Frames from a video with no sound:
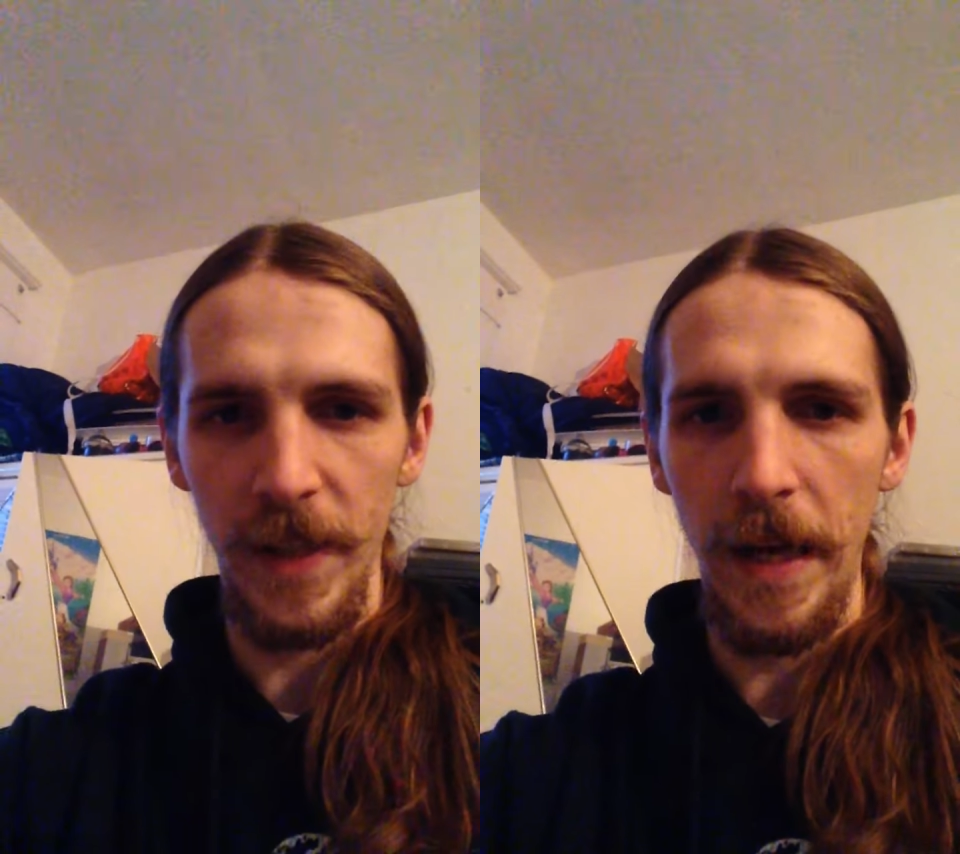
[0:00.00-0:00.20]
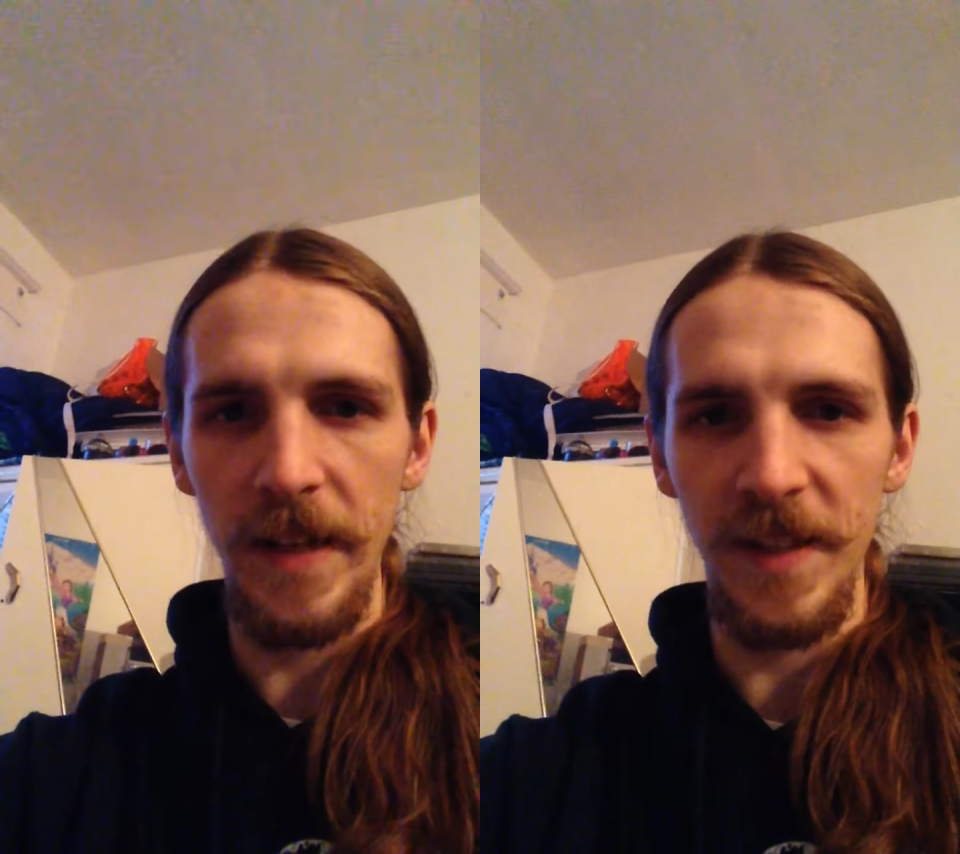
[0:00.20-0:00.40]

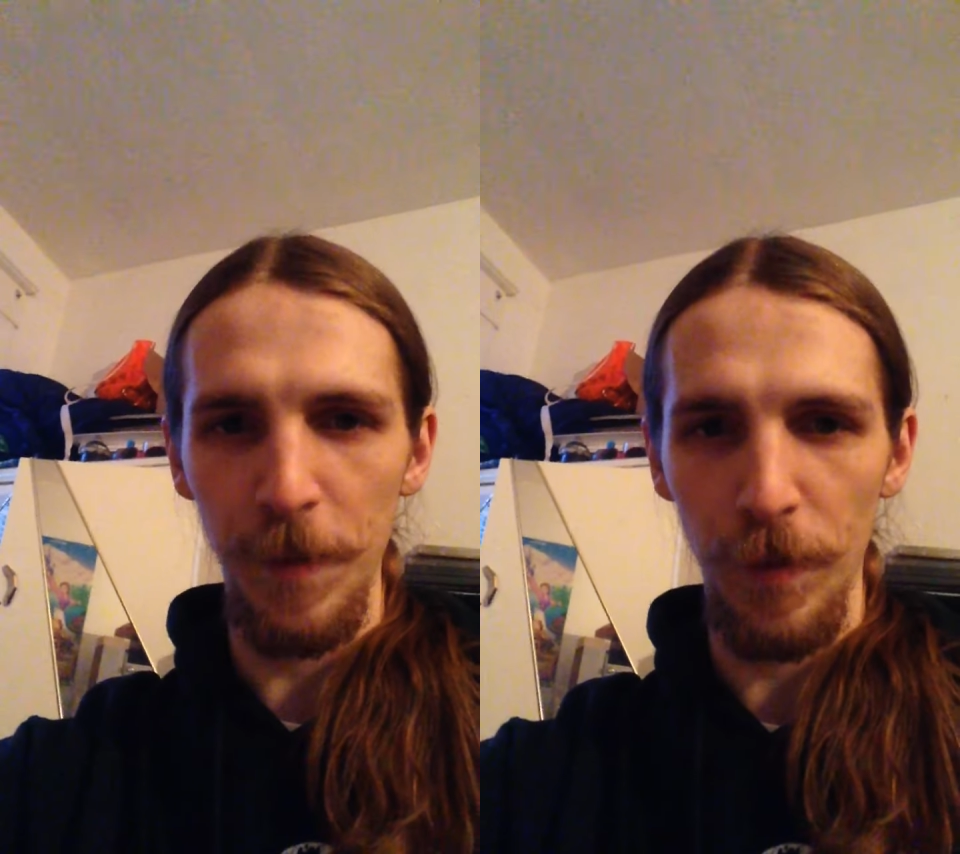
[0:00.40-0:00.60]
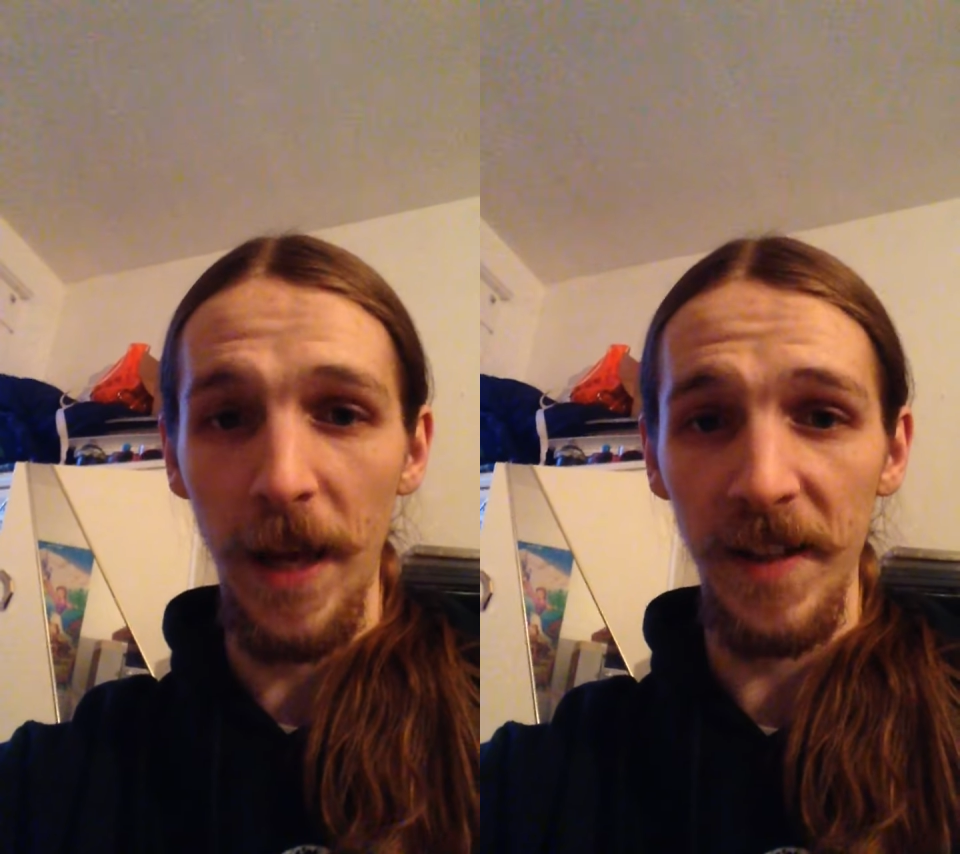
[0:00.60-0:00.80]
I gotta say
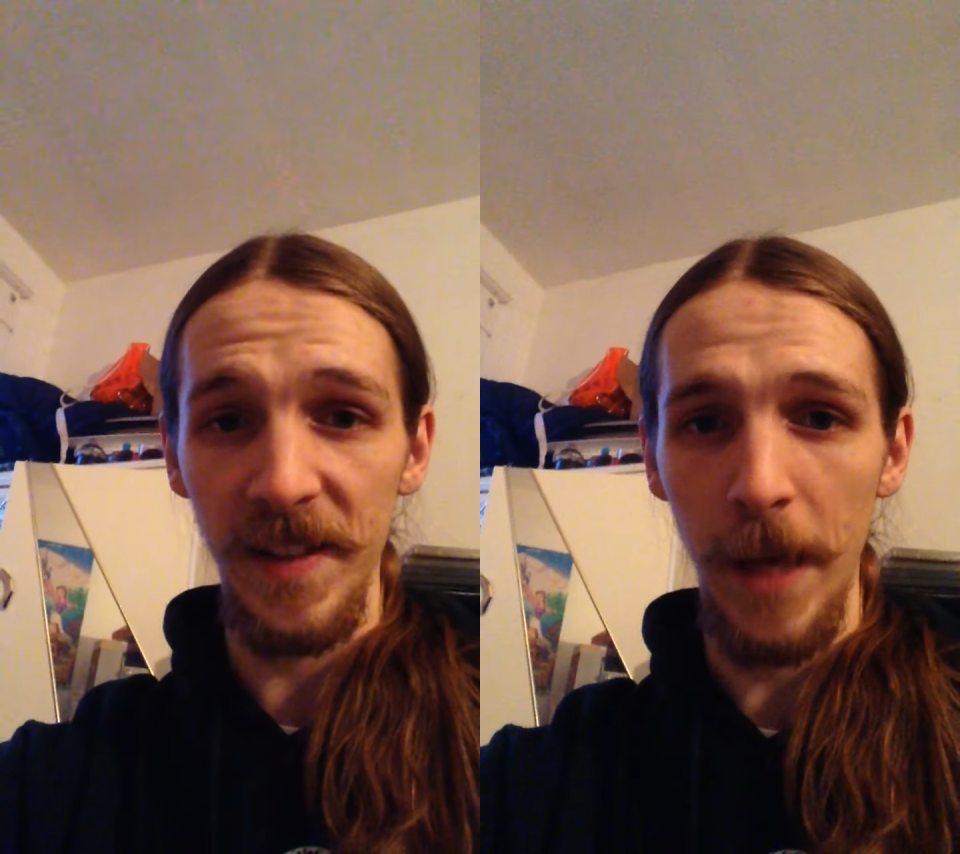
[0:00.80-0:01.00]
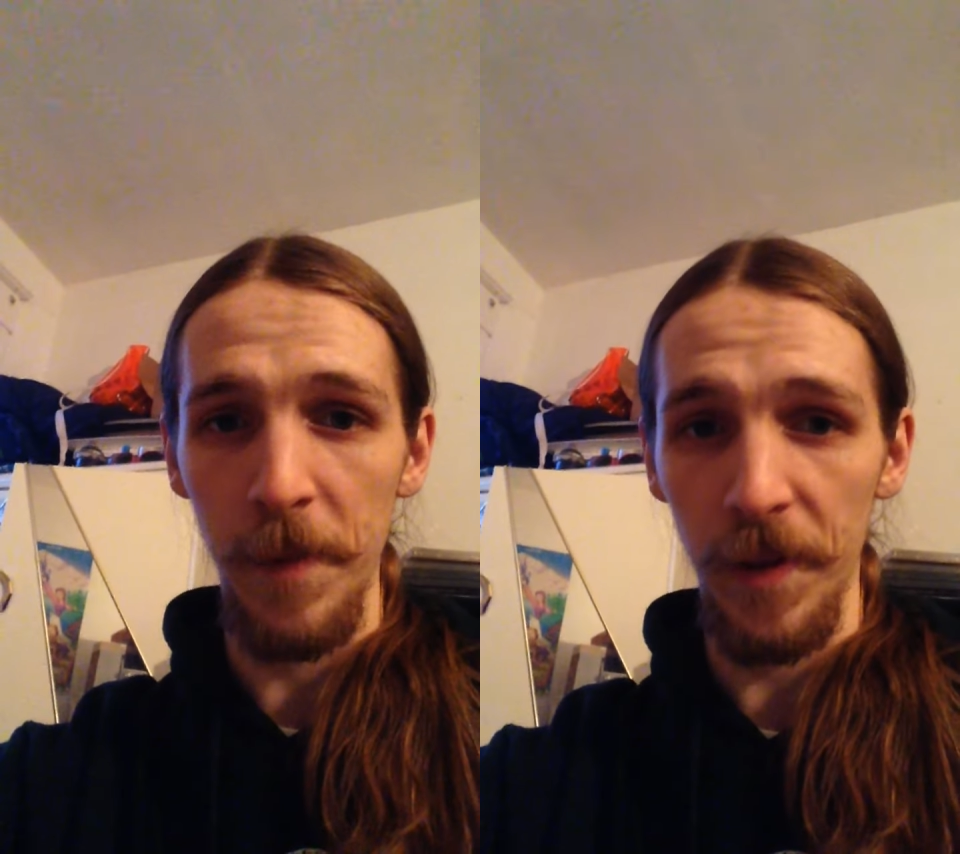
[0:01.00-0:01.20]
Black
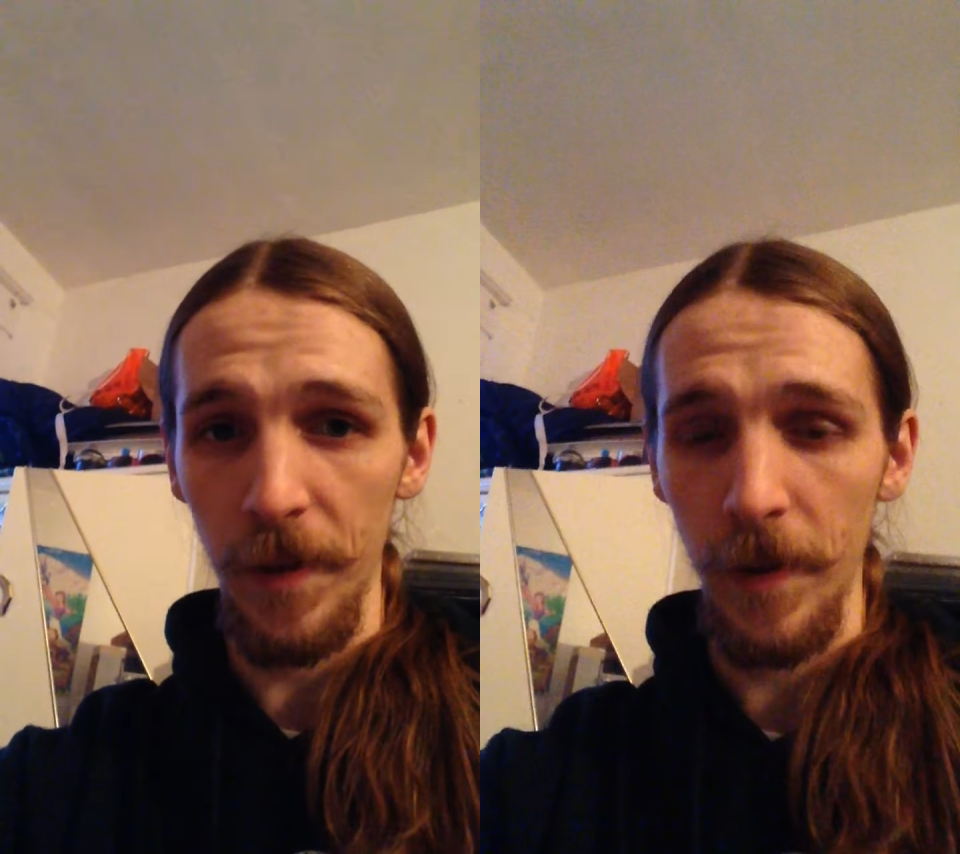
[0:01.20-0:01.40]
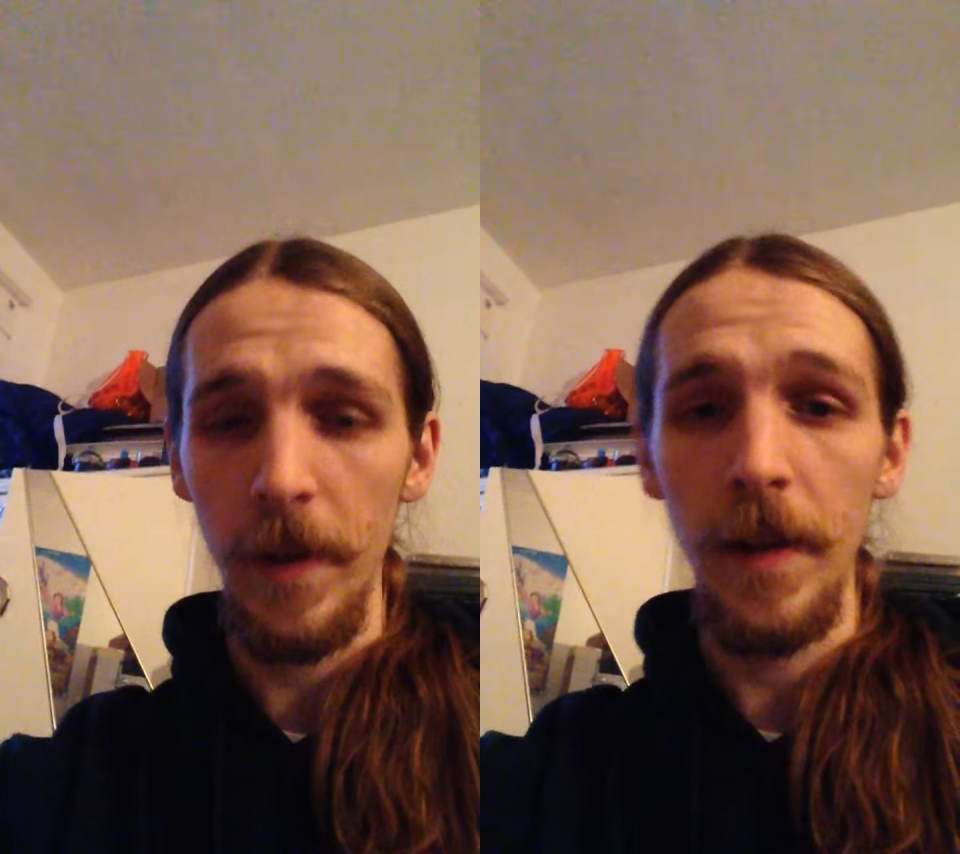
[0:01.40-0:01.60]
Sabbath.